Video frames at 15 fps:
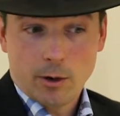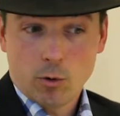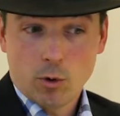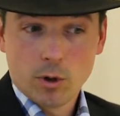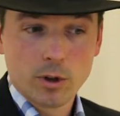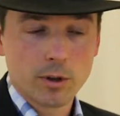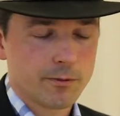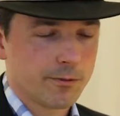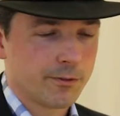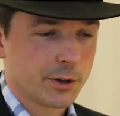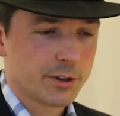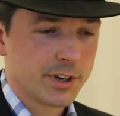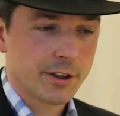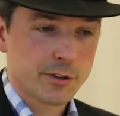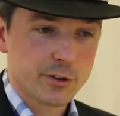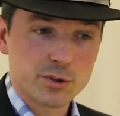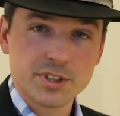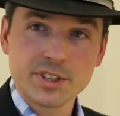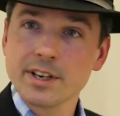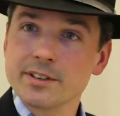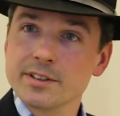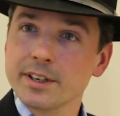all very
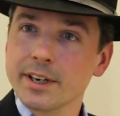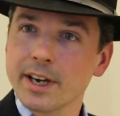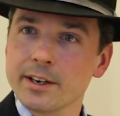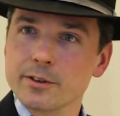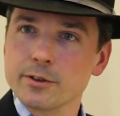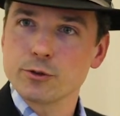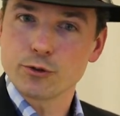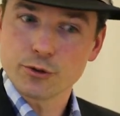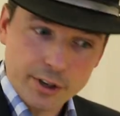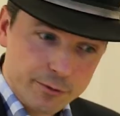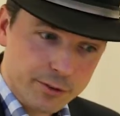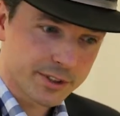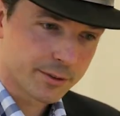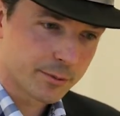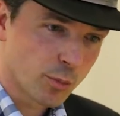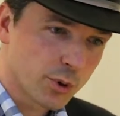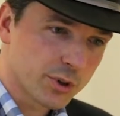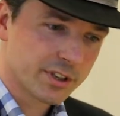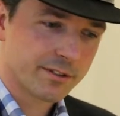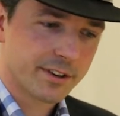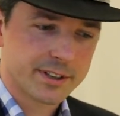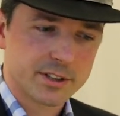enthusiastic and driven,
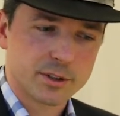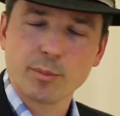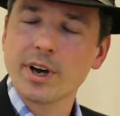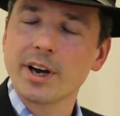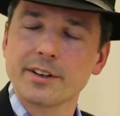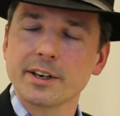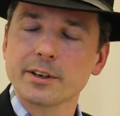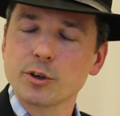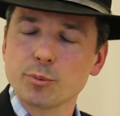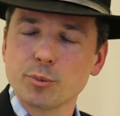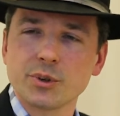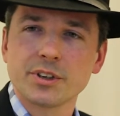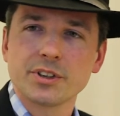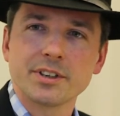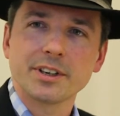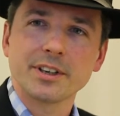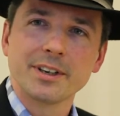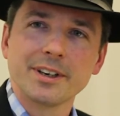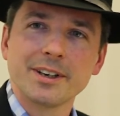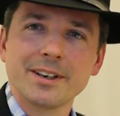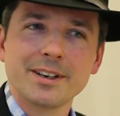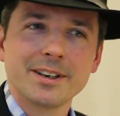motivated by that community.
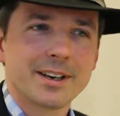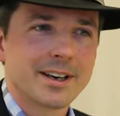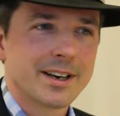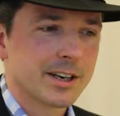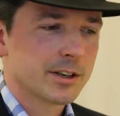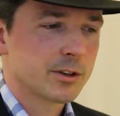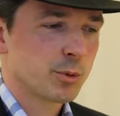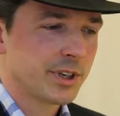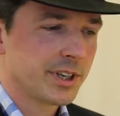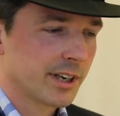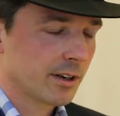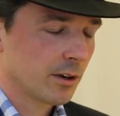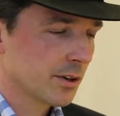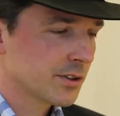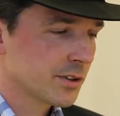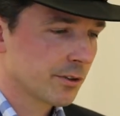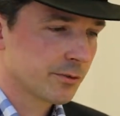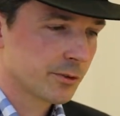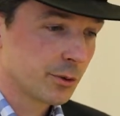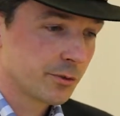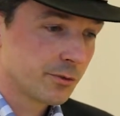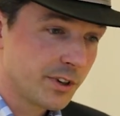And we get lots
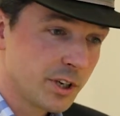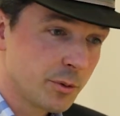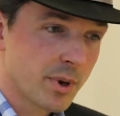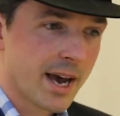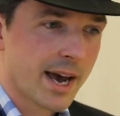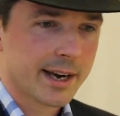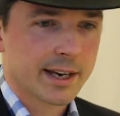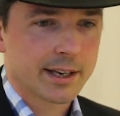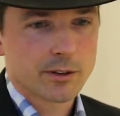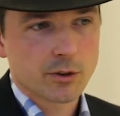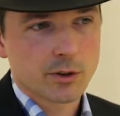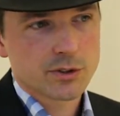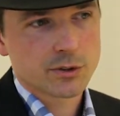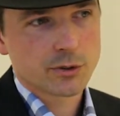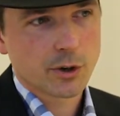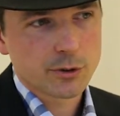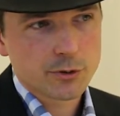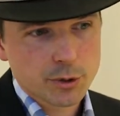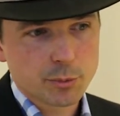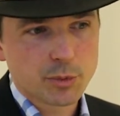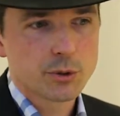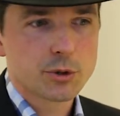of good feedback and also
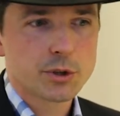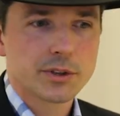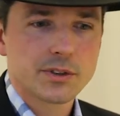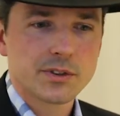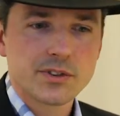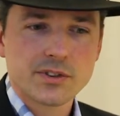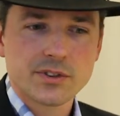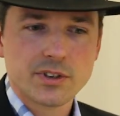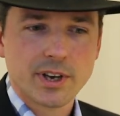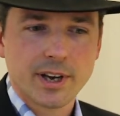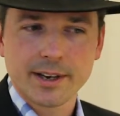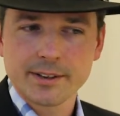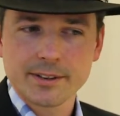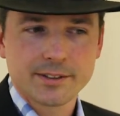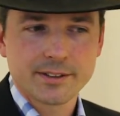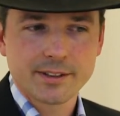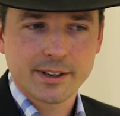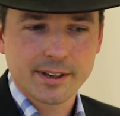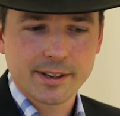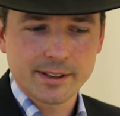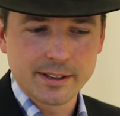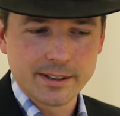contributions and
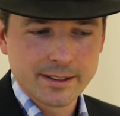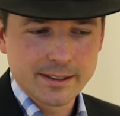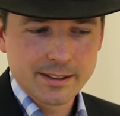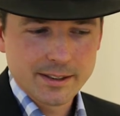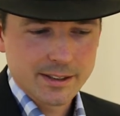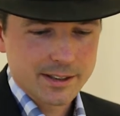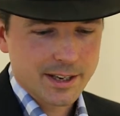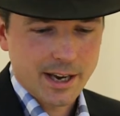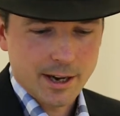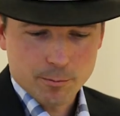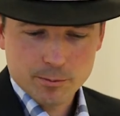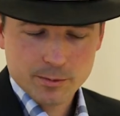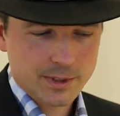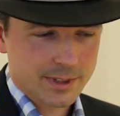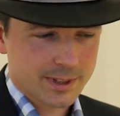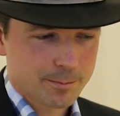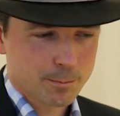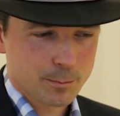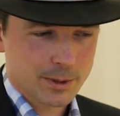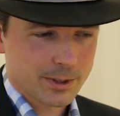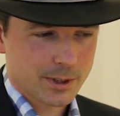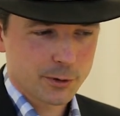a
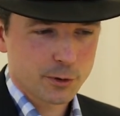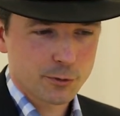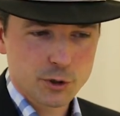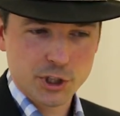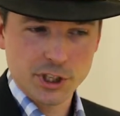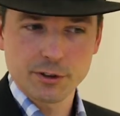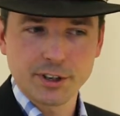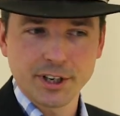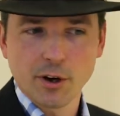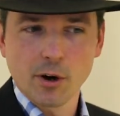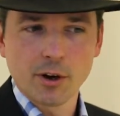lot of cheering